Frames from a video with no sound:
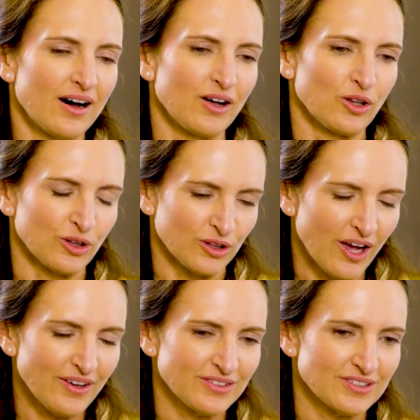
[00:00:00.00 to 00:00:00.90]
a
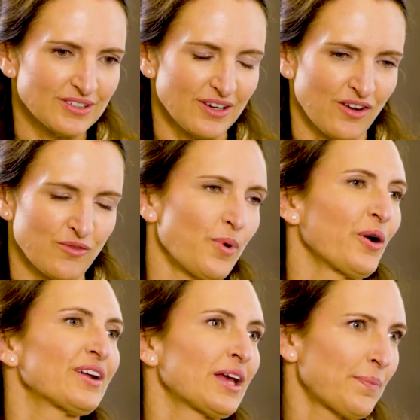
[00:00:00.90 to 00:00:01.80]
lot of
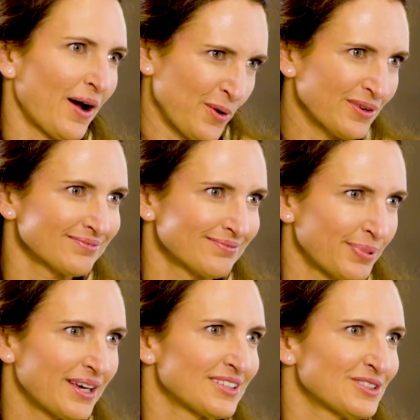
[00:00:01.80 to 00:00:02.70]
bargaining power
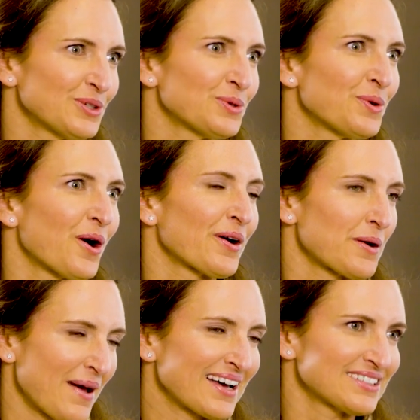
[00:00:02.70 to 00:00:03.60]
because you are
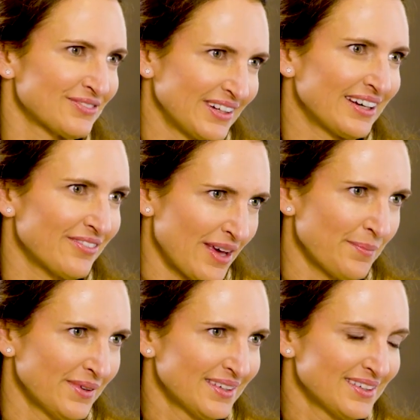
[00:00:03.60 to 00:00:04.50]
in massive need of them.